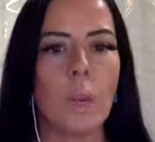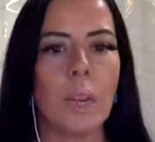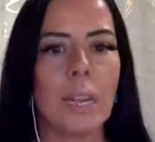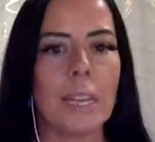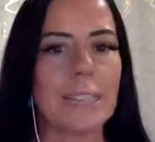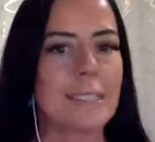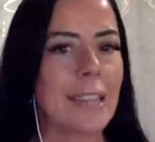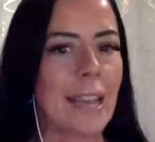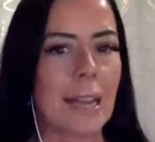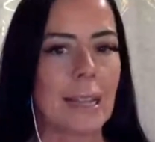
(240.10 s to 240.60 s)

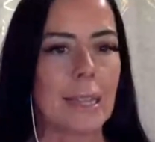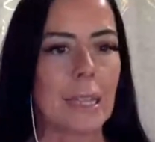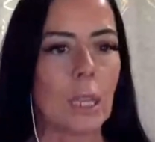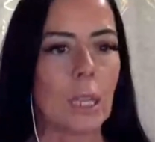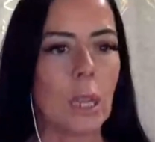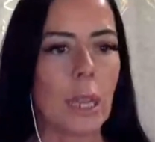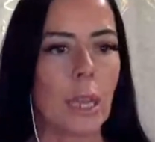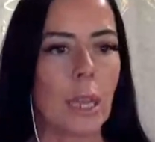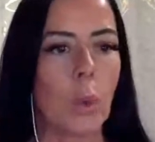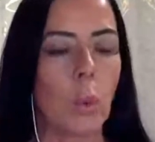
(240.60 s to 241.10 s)
exactly
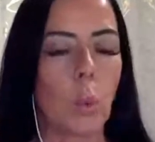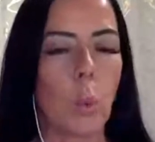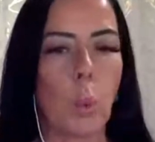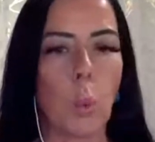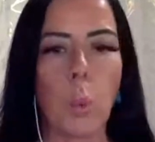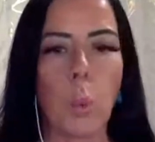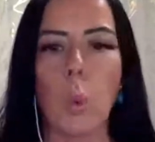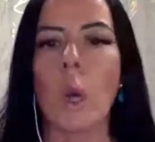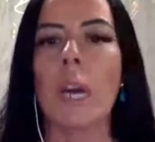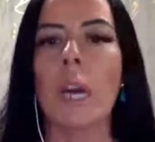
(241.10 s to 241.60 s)
like
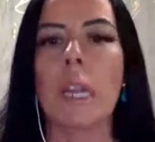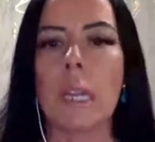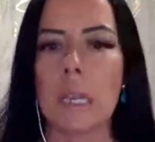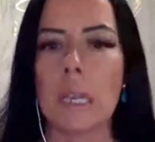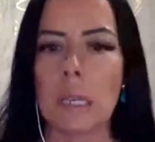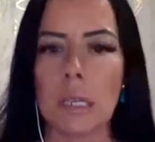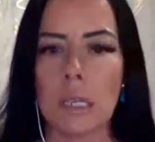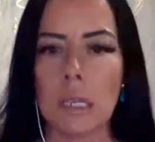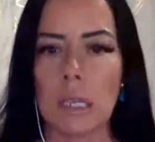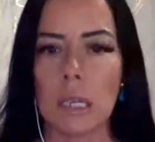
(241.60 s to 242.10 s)
what
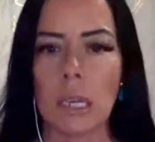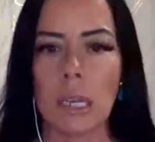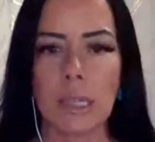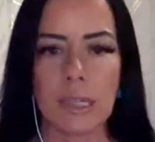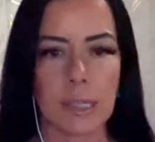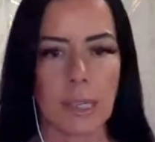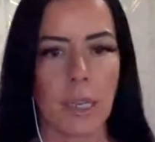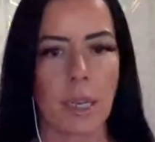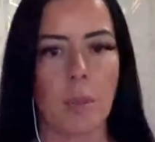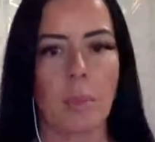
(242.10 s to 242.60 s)

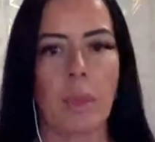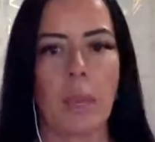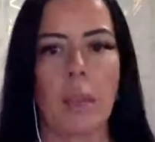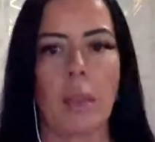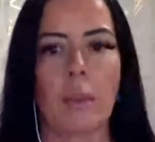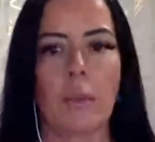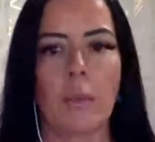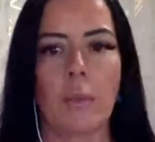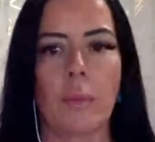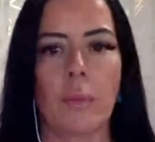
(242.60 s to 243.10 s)
it's going to
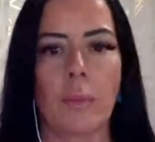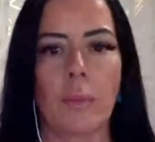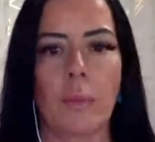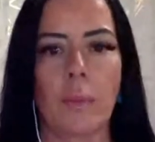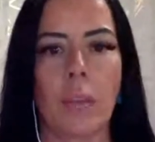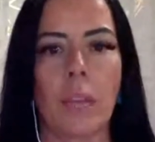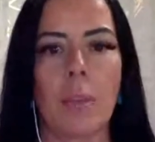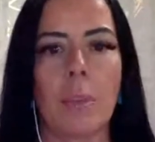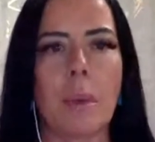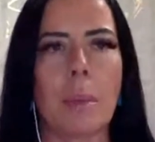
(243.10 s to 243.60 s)
be, right?